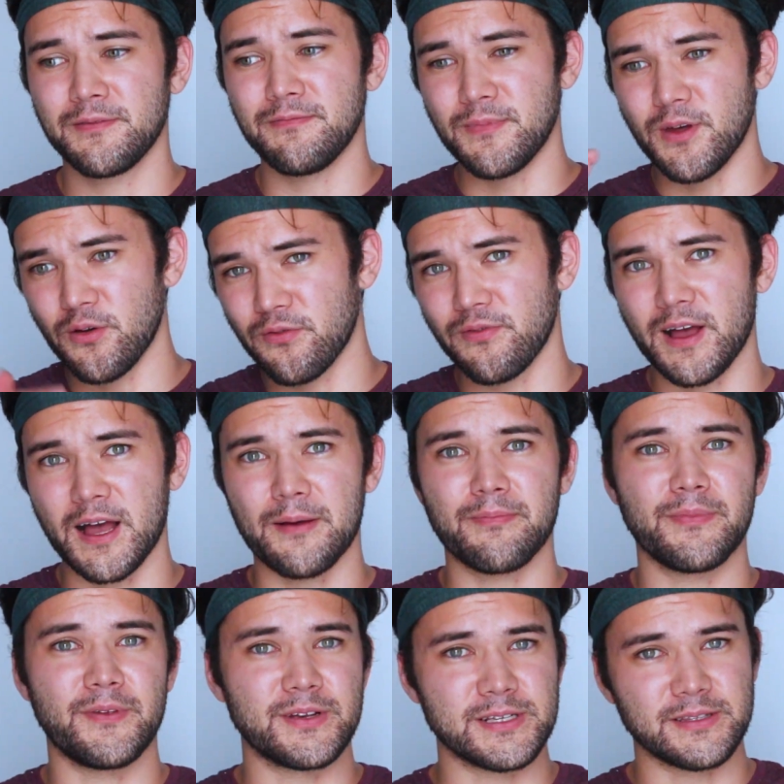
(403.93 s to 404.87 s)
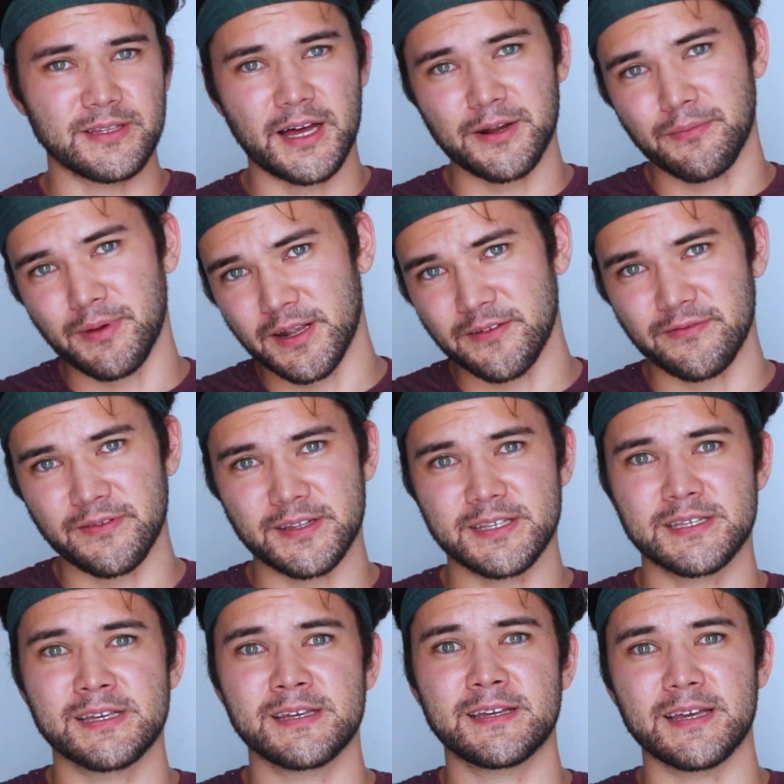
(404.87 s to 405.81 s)
NoFap. there's a lot of
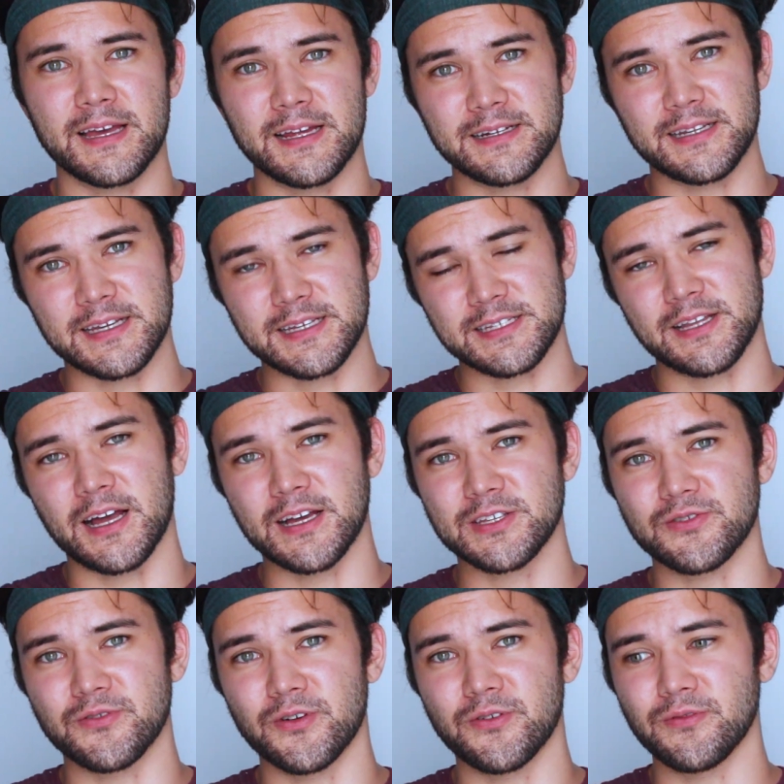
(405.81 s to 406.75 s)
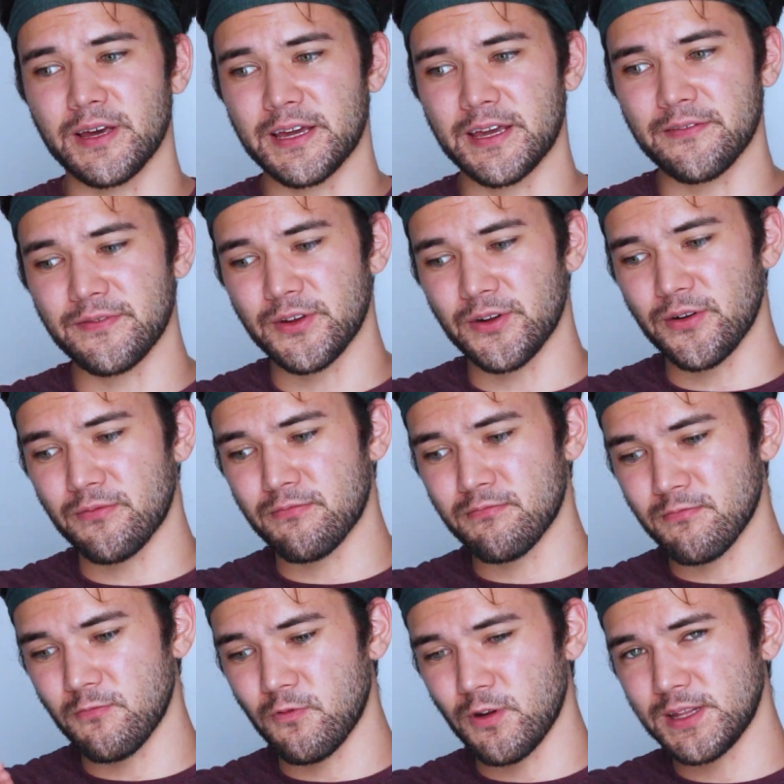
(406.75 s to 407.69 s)
benefits and testosterone, like if you're
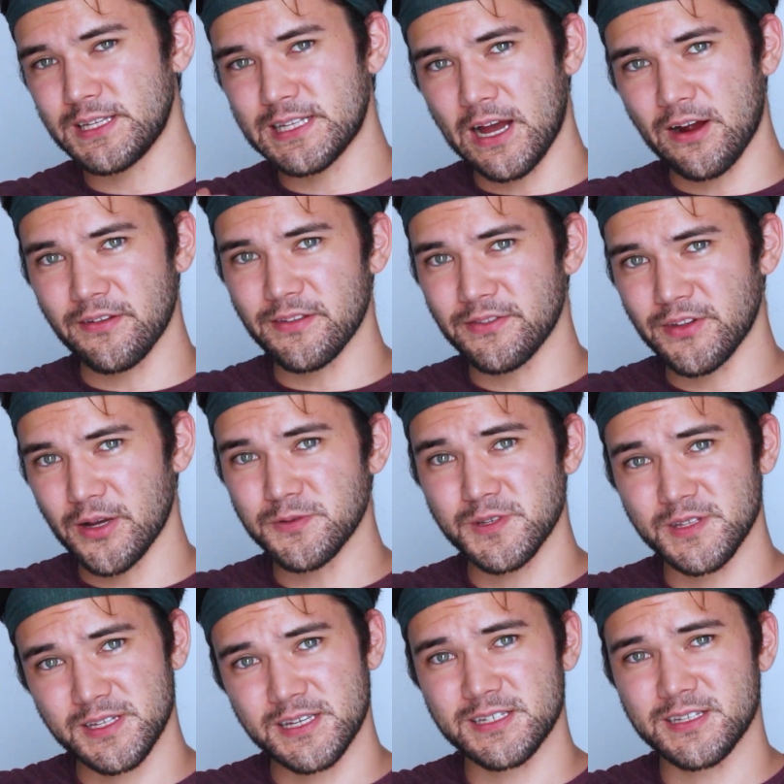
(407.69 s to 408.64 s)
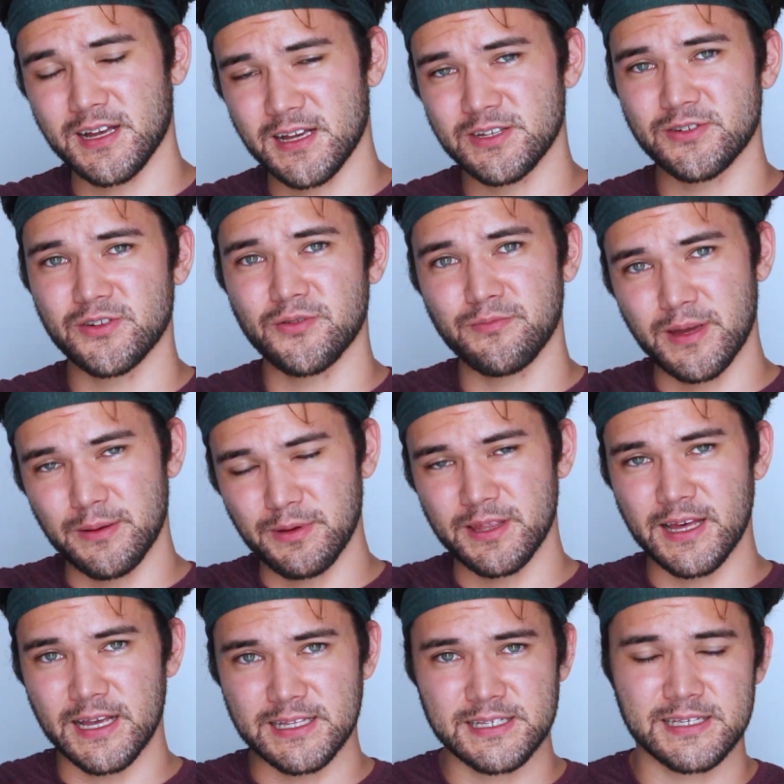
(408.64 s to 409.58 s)
really down in the dumps with testosterone,
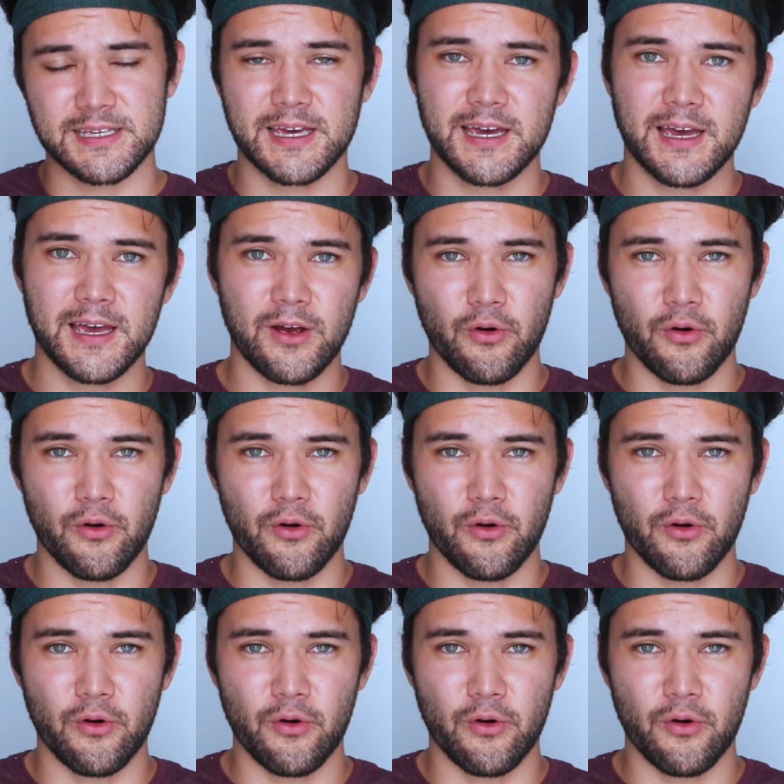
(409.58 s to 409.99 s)
maybe that's,